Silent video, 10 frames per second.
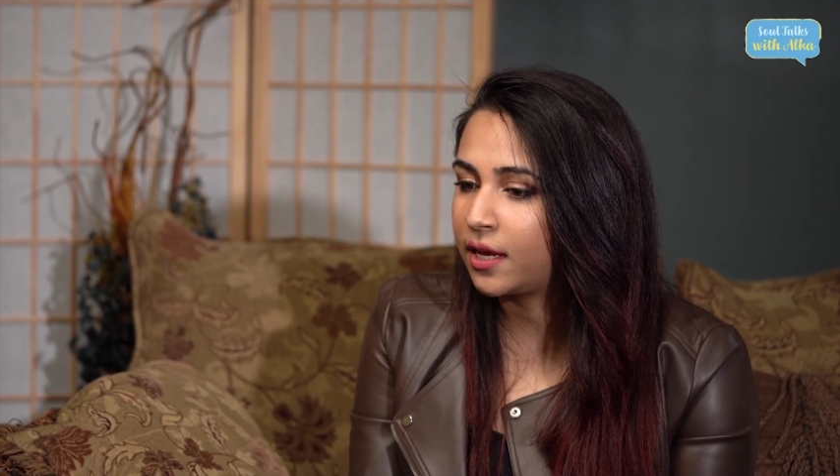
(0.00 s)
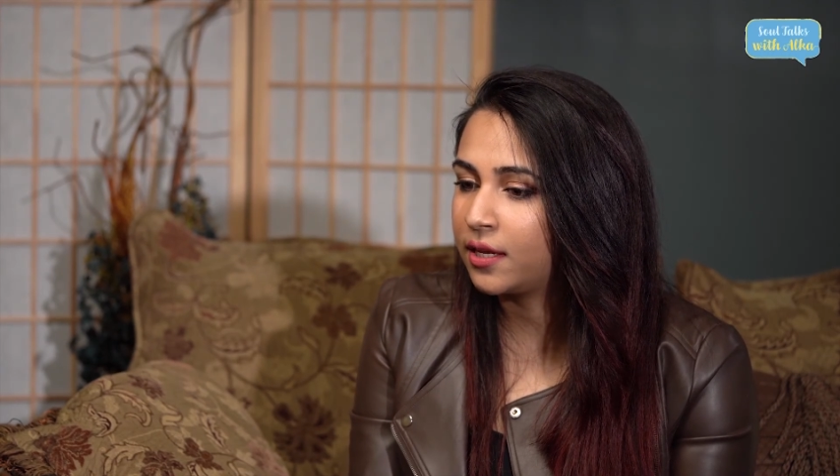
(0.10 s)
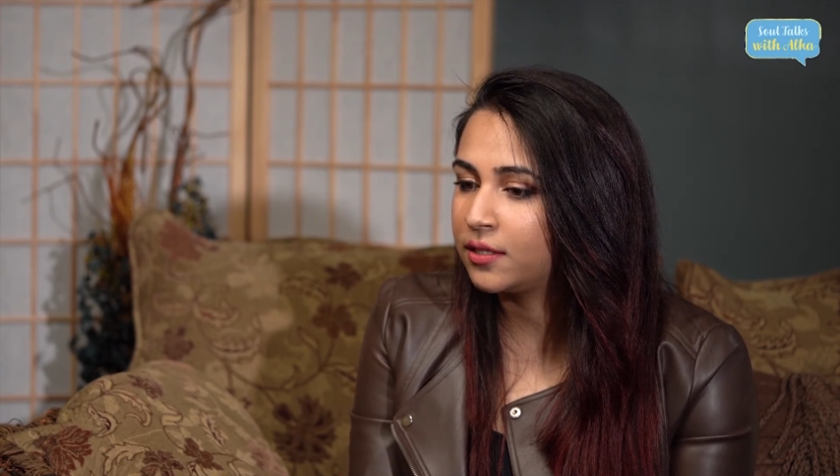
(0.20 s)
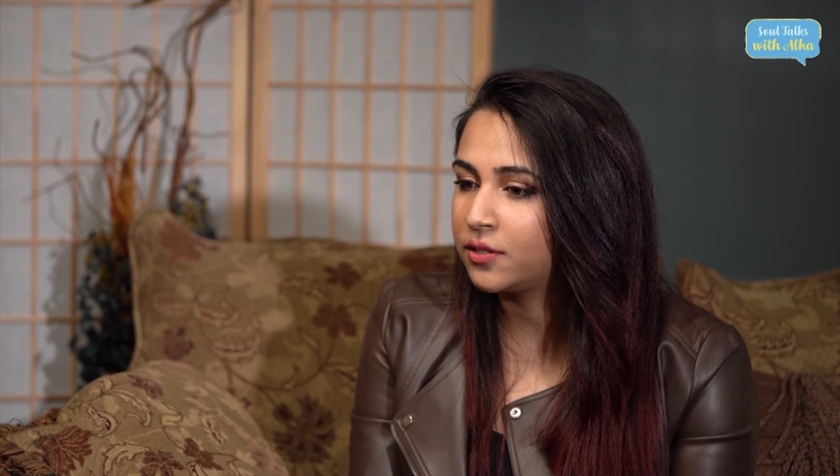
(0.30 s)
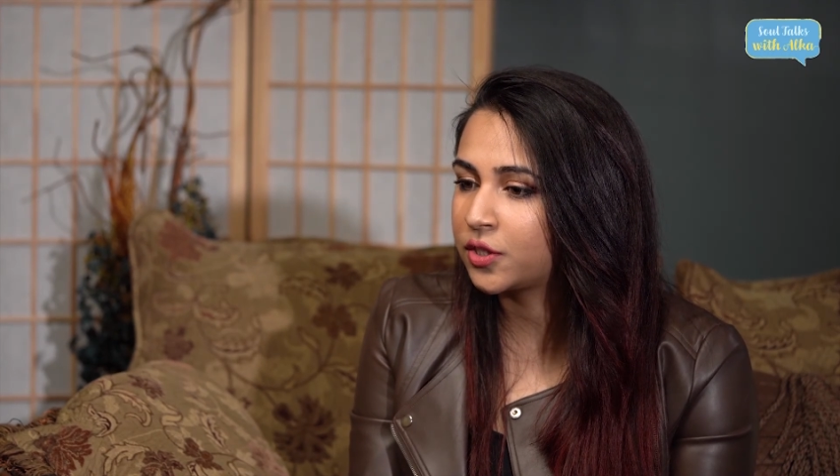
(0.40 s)

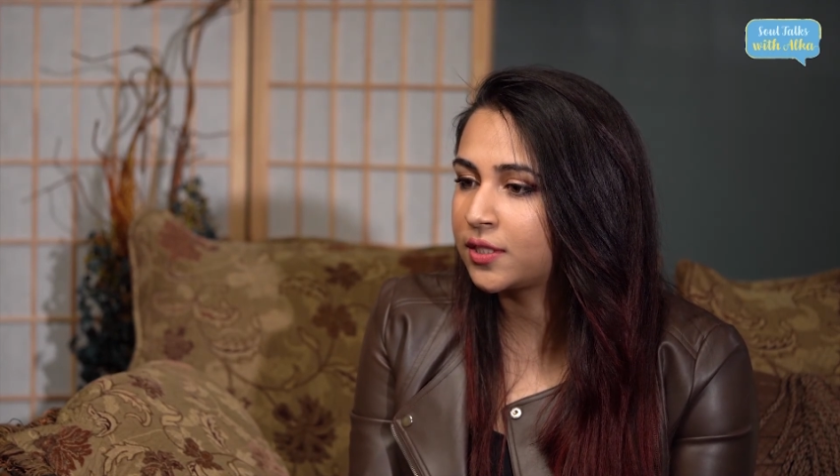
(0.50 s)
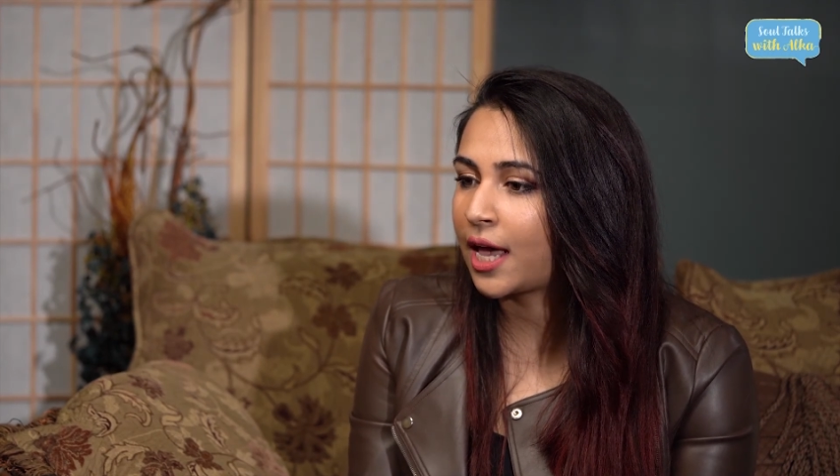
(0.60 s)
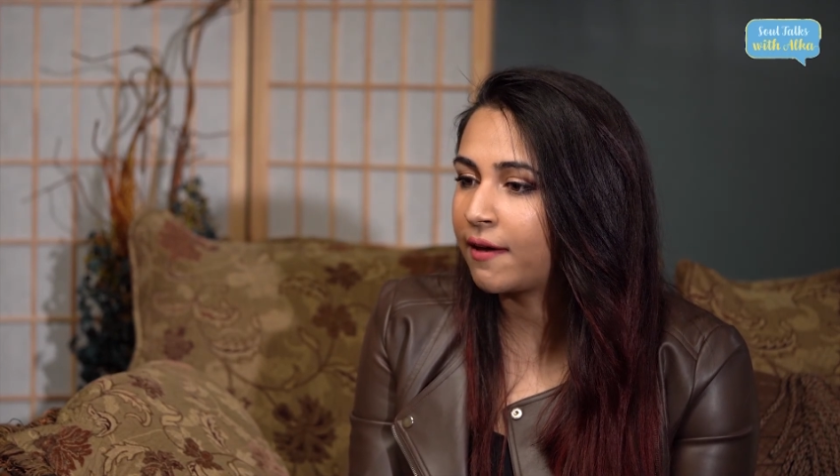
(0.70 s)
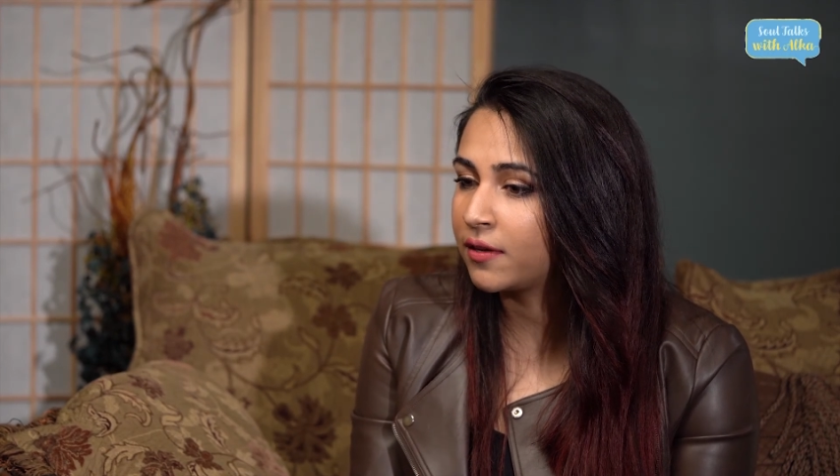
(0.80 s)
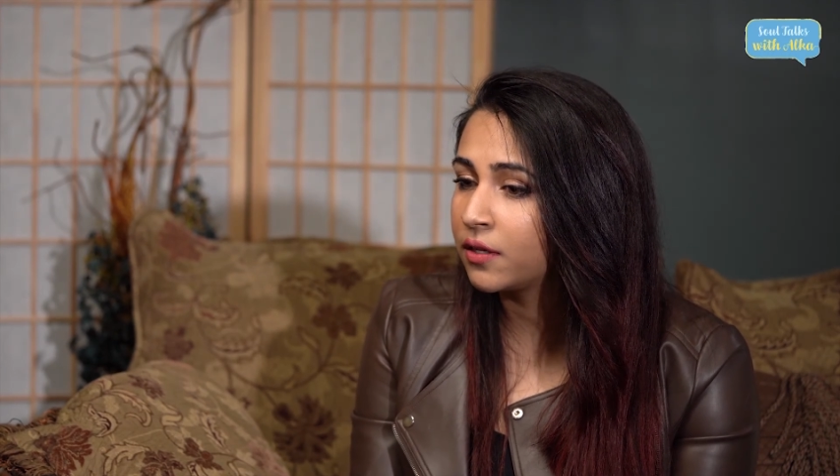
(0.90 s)
And just
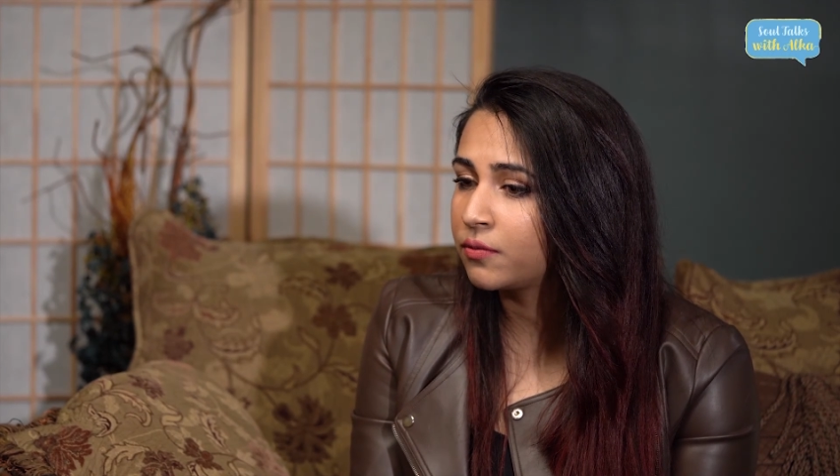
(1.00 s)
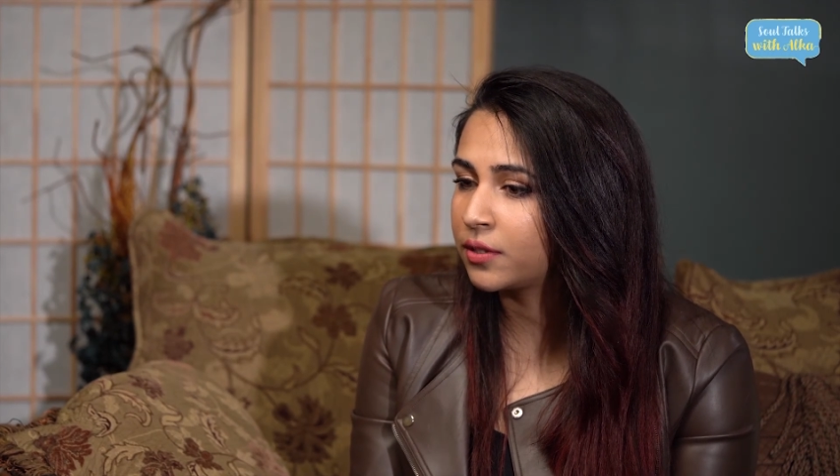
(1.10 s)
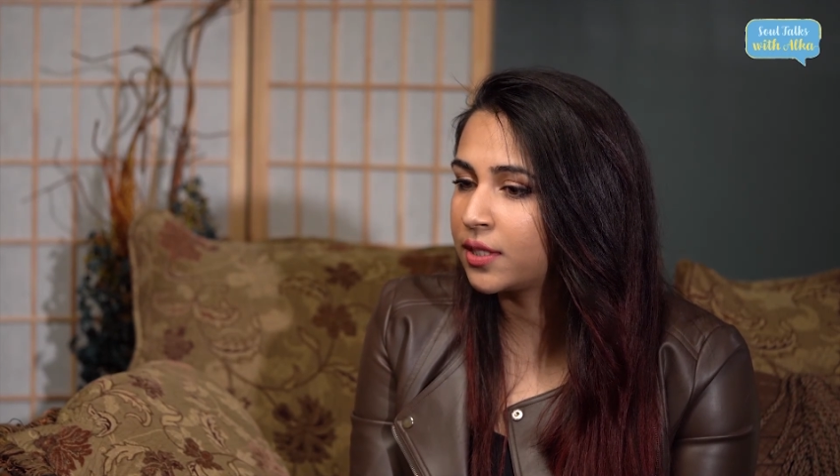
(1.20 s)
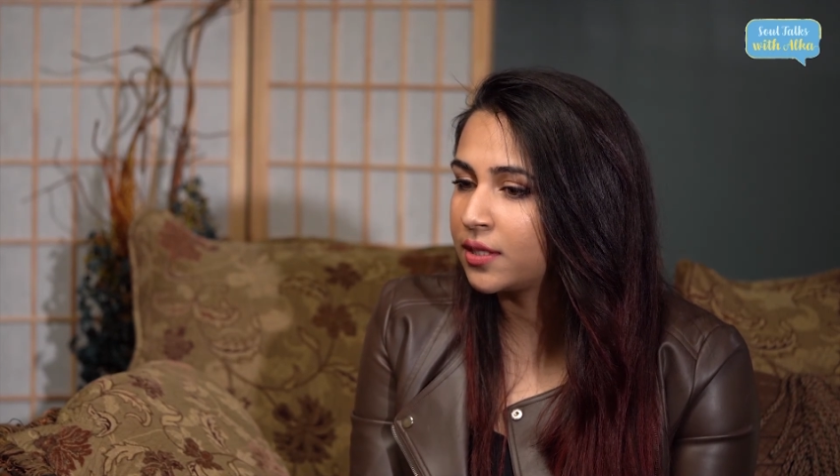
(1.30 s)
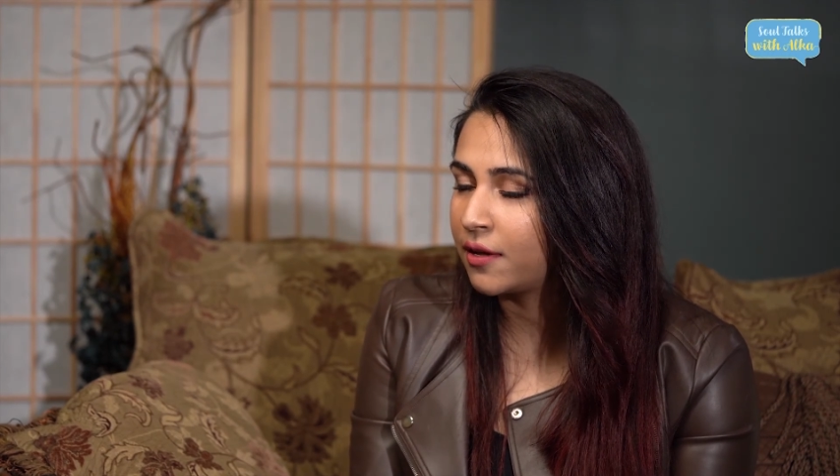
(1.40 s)
having a
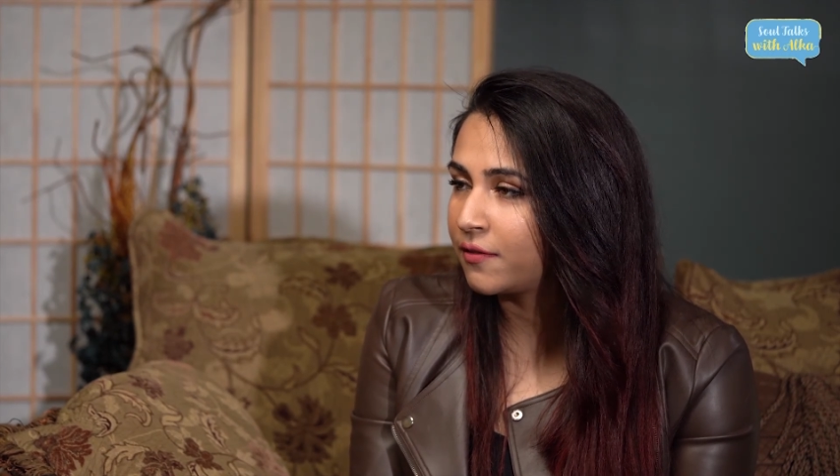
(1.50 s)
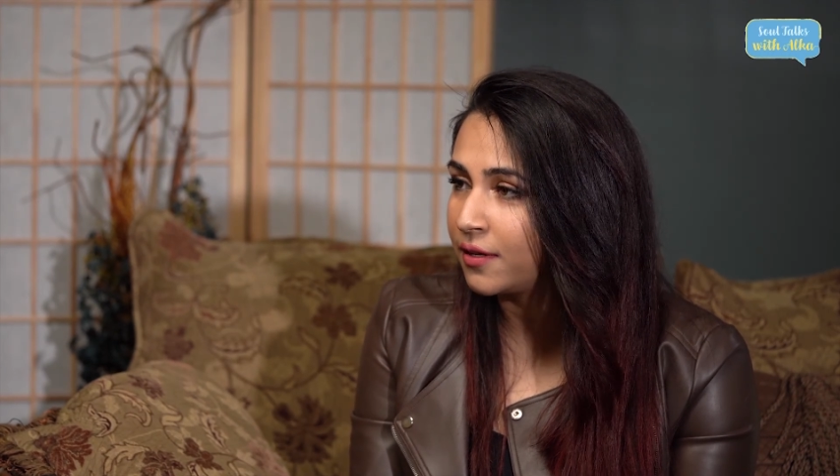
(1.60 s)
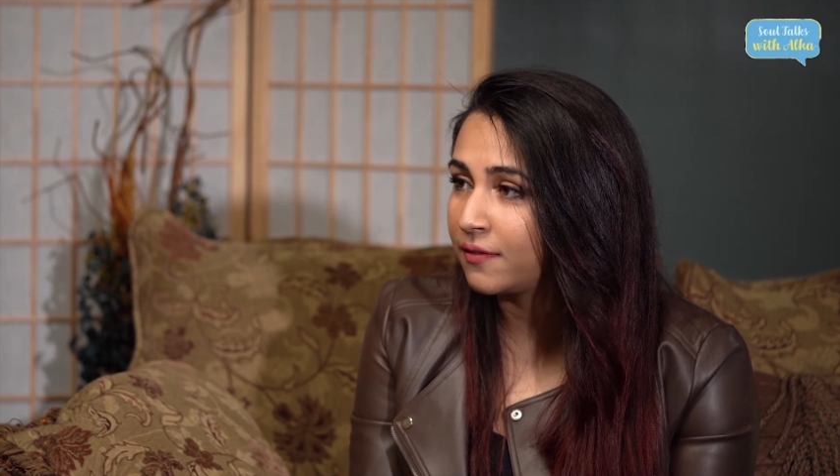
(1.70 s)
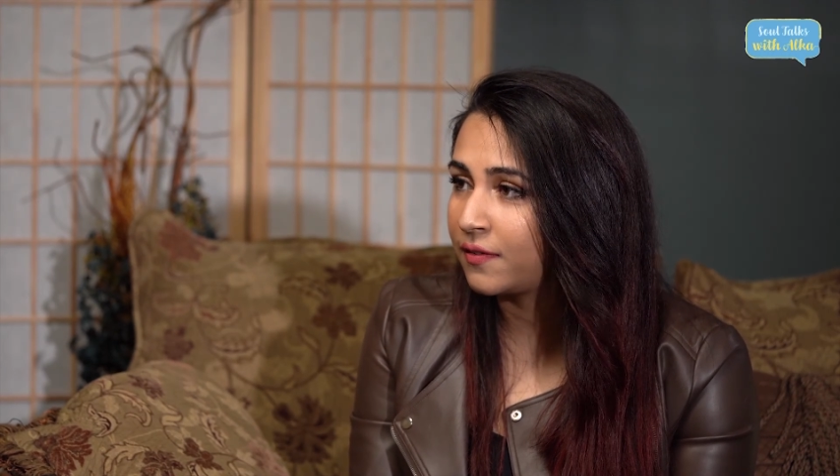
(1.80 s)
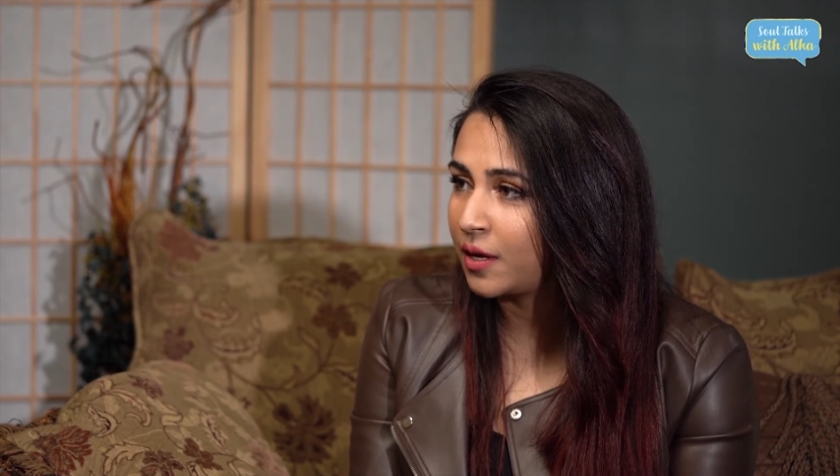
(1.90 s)
really
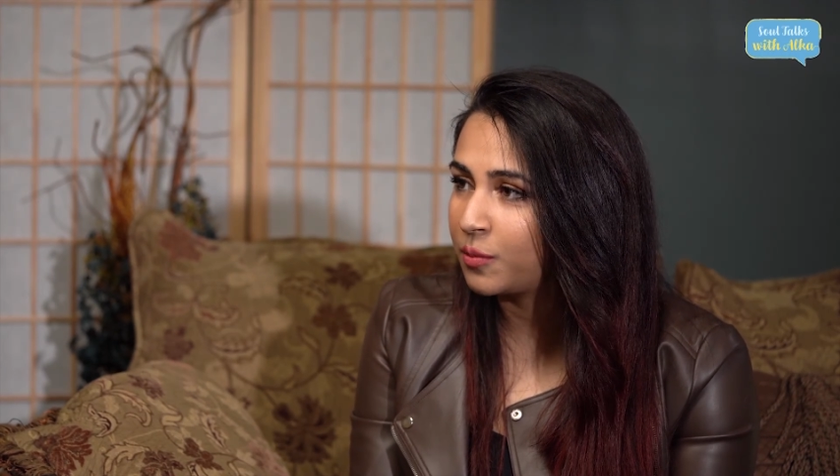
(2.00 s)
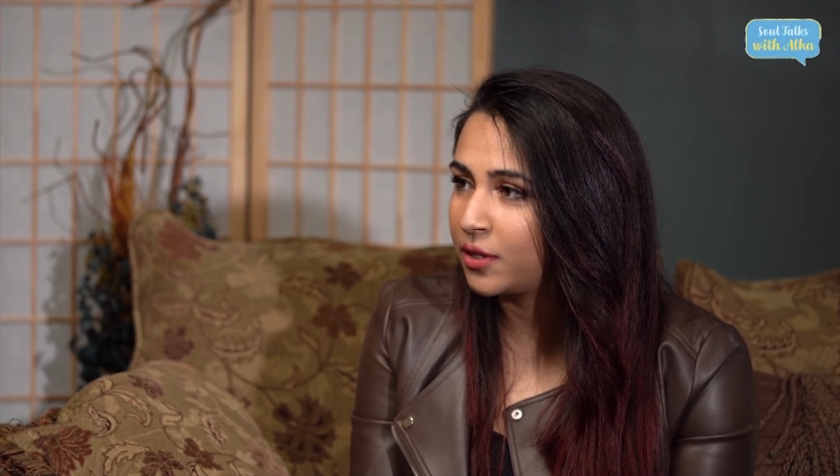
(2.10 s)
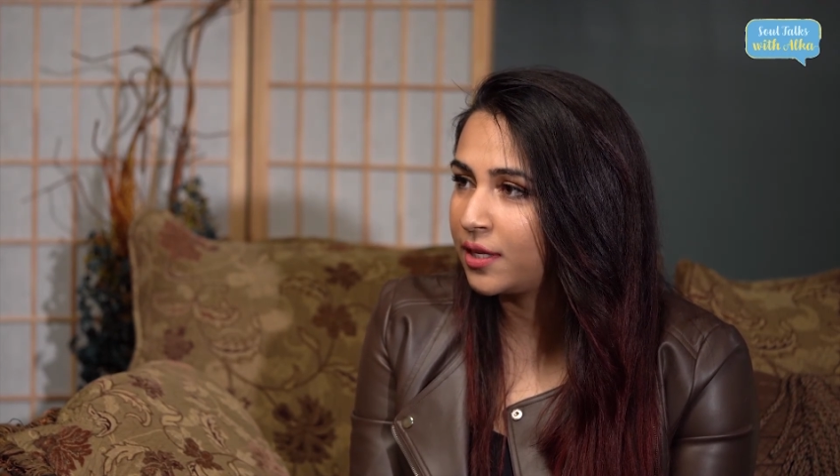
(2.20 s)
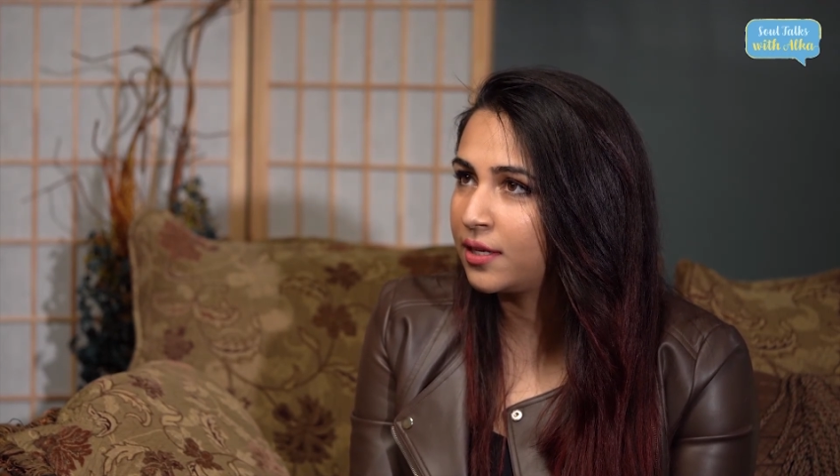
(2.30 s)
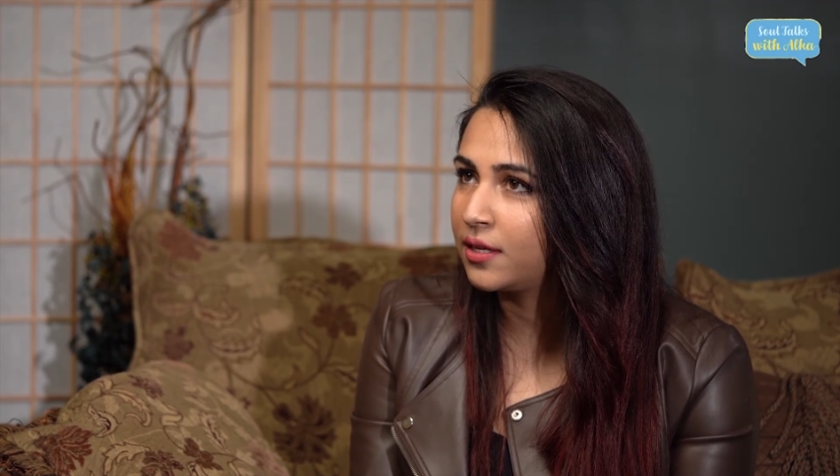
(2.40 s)
loving
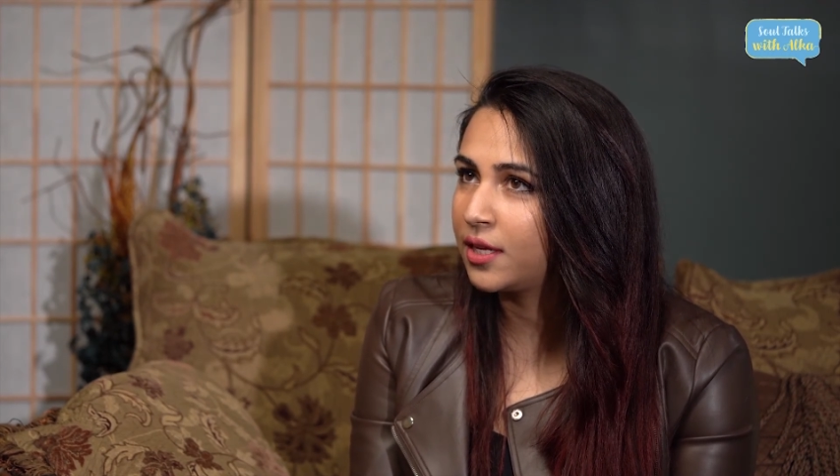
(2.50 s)
family,